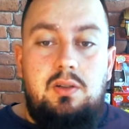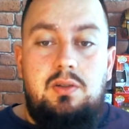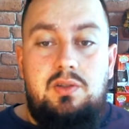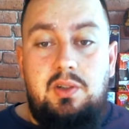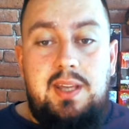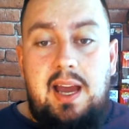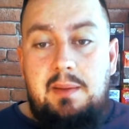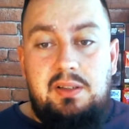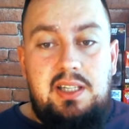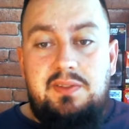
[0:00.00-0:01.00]
So yeah,
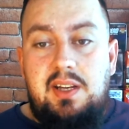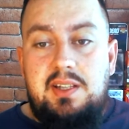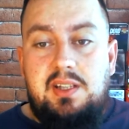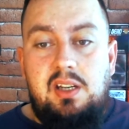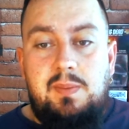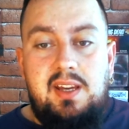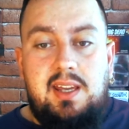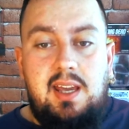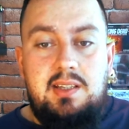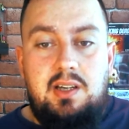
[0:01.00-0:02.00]
I believe that it's going to be a
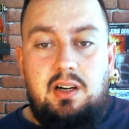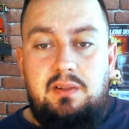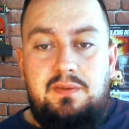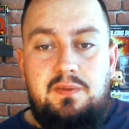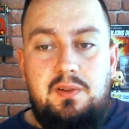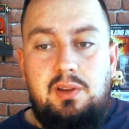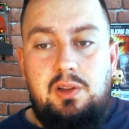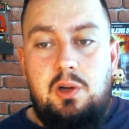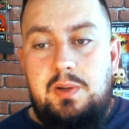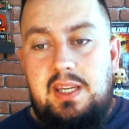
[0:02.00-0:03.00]
case of
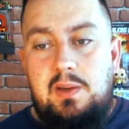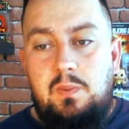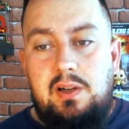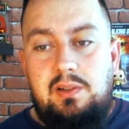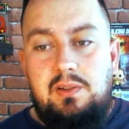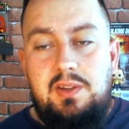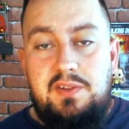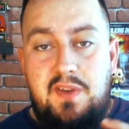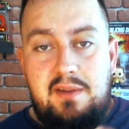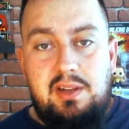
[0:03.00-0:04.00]

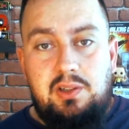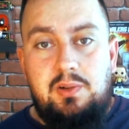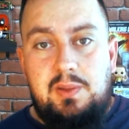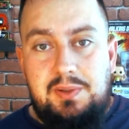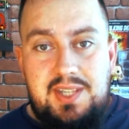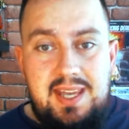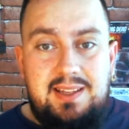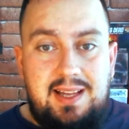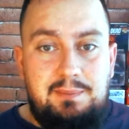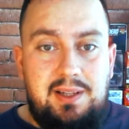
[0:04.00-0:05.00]
this variant Loki will
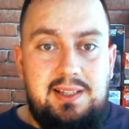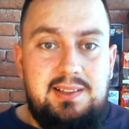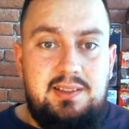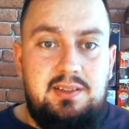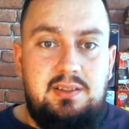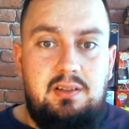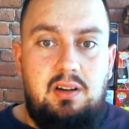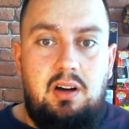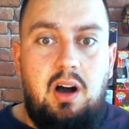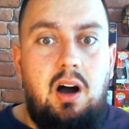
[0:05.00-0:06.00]
take that place
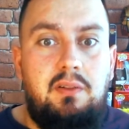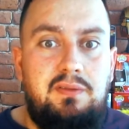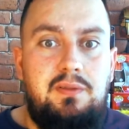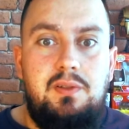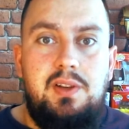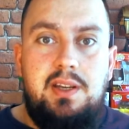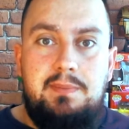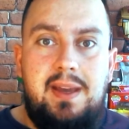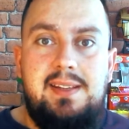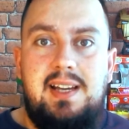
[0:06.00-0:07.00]
of the
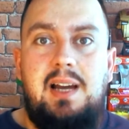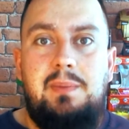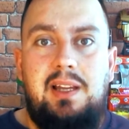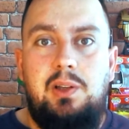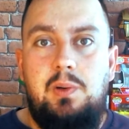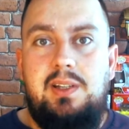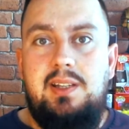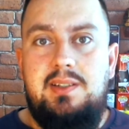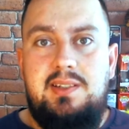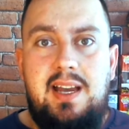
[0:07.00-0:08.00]
main timeline
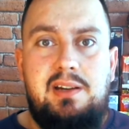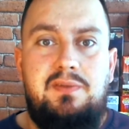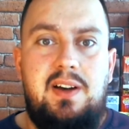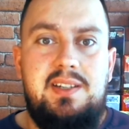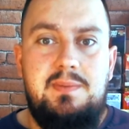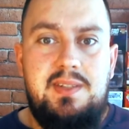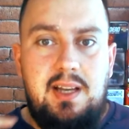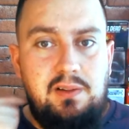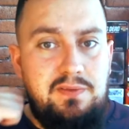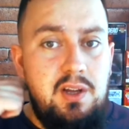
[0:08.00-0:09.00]
Loki to sacrifice
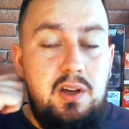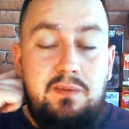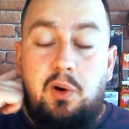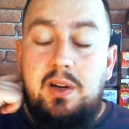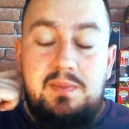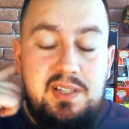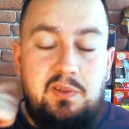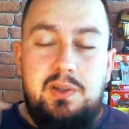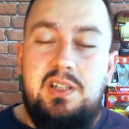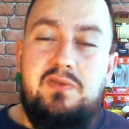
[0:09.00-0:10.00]
himself for
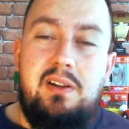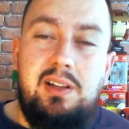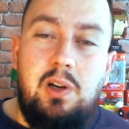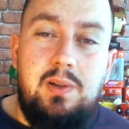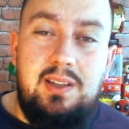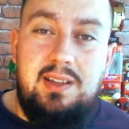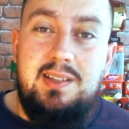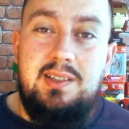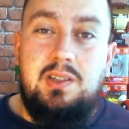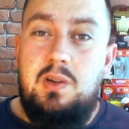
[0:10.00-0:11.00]
himself, which is a very Loki
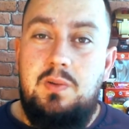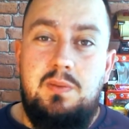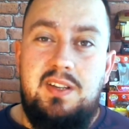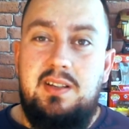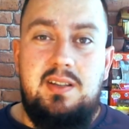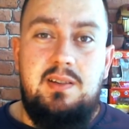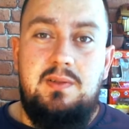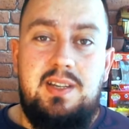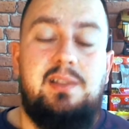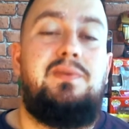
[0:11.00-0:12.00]
thing to do. You mean, to
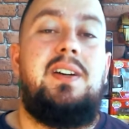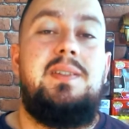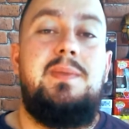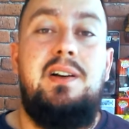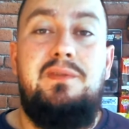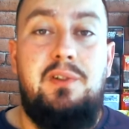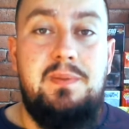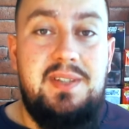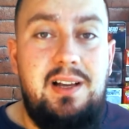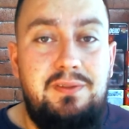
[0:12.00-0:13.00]
sacrifice himself for
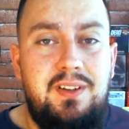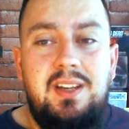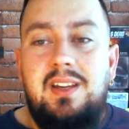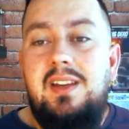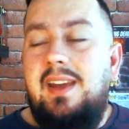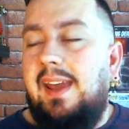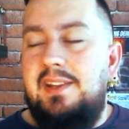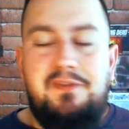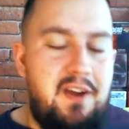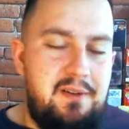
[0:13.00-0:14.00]
himself
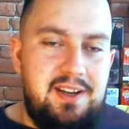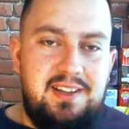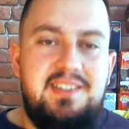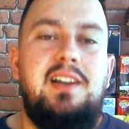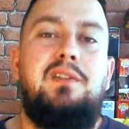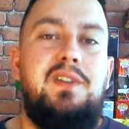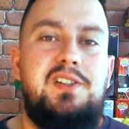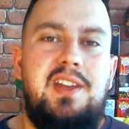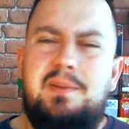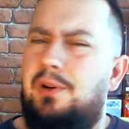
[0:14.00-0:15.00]
is a very
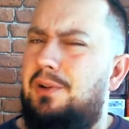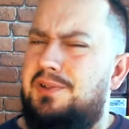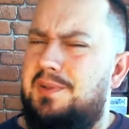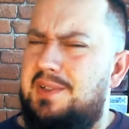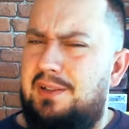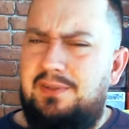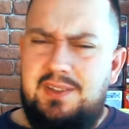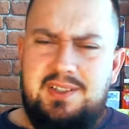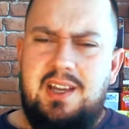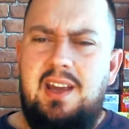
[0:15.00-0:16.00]
selfish thing, but also
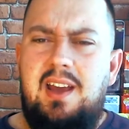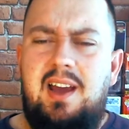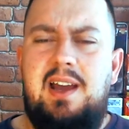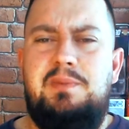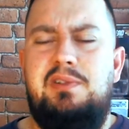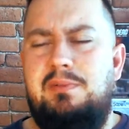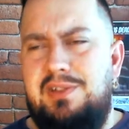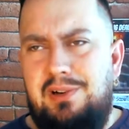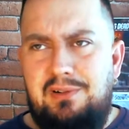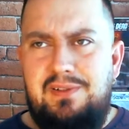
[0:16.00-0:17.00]
selfless. So it
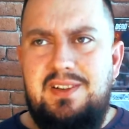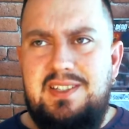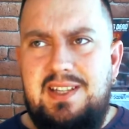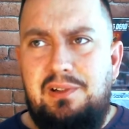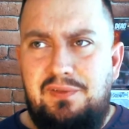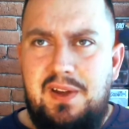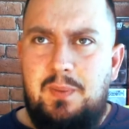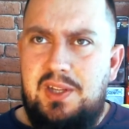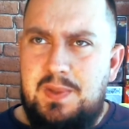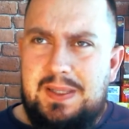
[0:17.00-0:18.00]
would sort of still fit
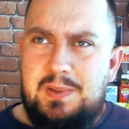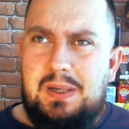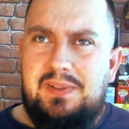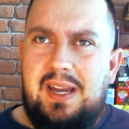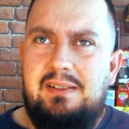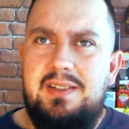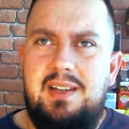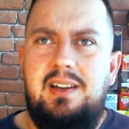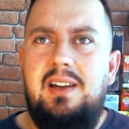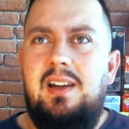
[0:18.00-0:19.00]
with the 2012
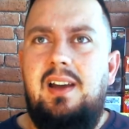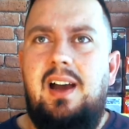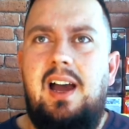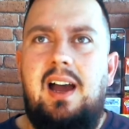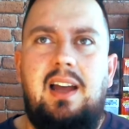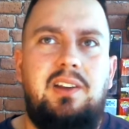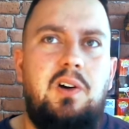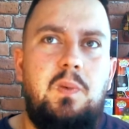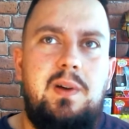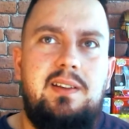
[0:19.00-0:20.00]
character,
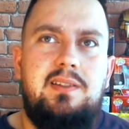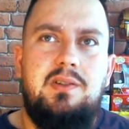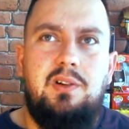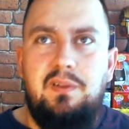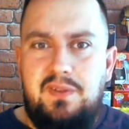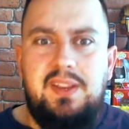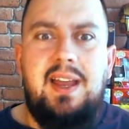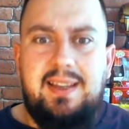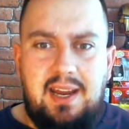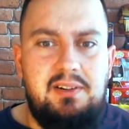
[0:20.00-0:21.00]
along with sort of fit
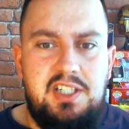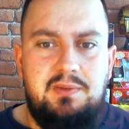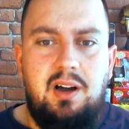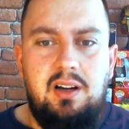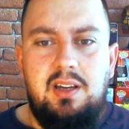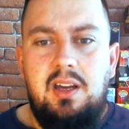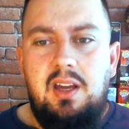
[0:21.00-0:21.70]
that character arc.